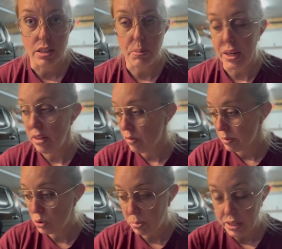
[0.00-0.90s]
the paint, from
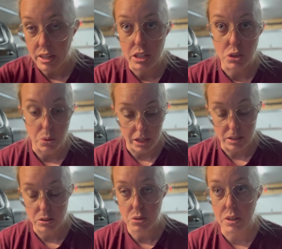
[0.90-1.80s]
dripping out of your door
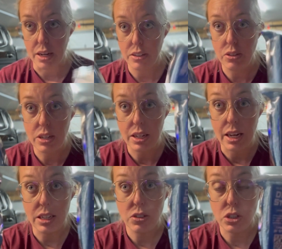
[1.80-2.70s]
handle. So now you can
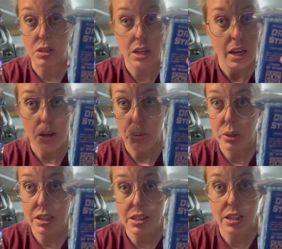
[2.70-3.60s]
kind of just put
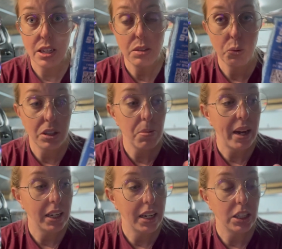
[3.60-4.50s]
these on with their
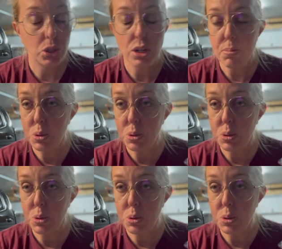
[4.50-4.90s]
magnetic strips,